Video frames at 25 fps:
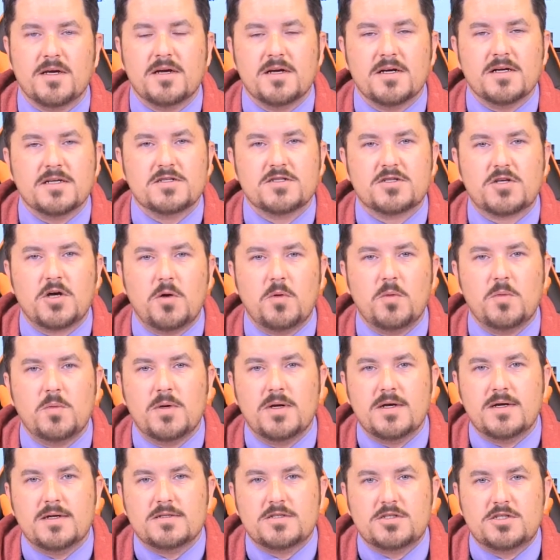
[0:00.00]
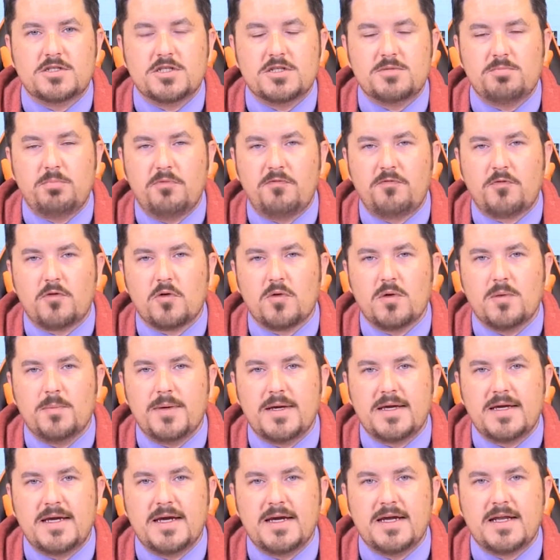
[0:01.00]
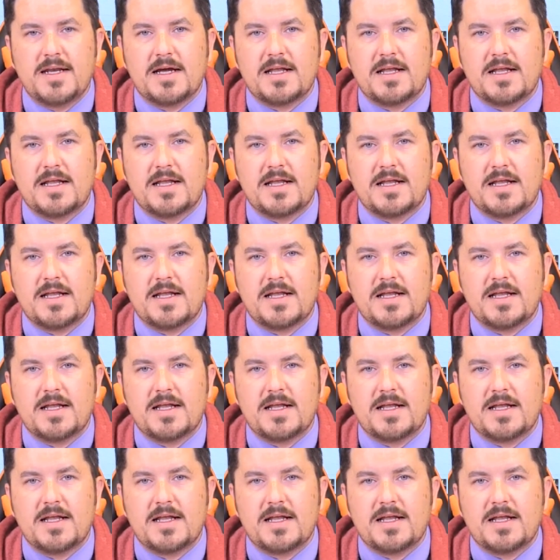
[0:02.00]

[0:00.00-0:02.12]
So just before we begin,